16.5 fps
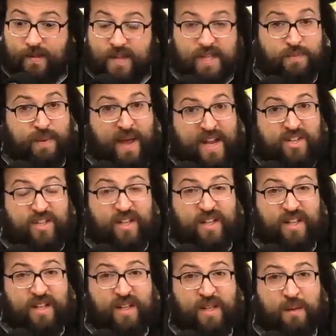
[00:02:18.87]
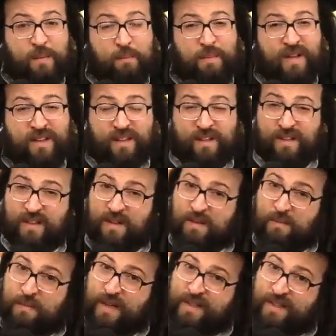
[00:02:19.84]
Especially by
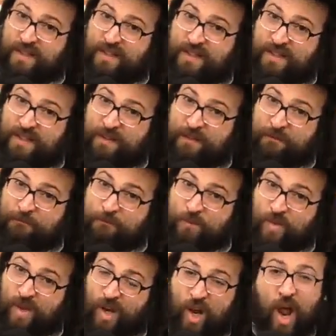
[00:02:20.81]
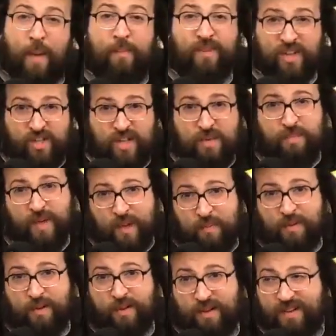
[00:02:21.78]
the Lamdische
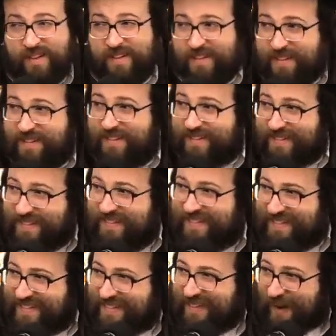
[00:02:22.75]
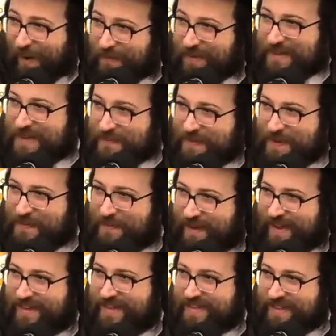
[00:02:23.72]
people. The Lamdische
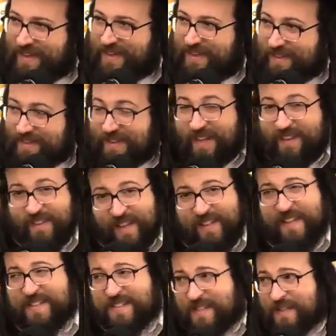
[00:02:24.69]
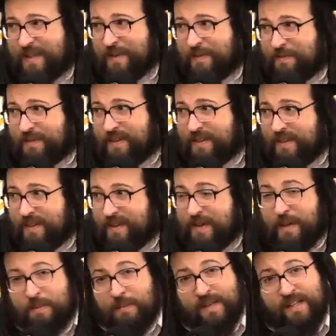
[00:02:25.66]
people, how you say it? Not Chassidim.
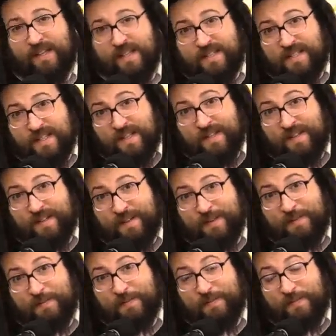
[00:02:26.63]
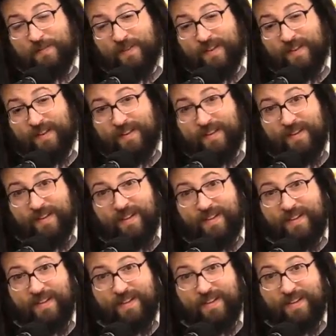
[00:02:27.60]
But the Chassidim,
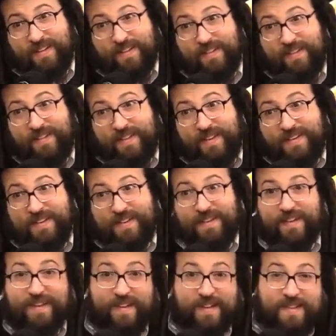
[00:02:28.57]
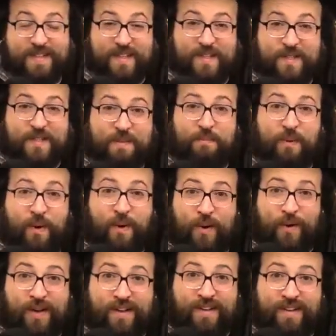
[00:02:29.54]
the Chassidische
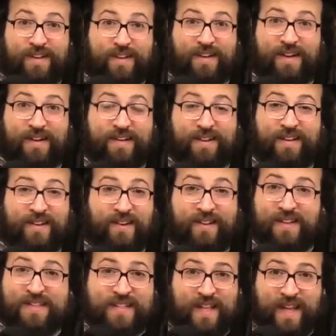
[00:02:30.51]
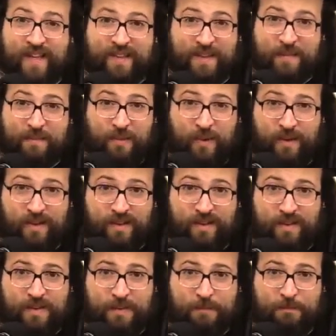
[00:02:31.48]
boy that didn't understand
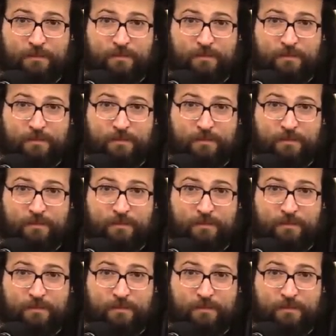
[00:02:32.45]
Gemura,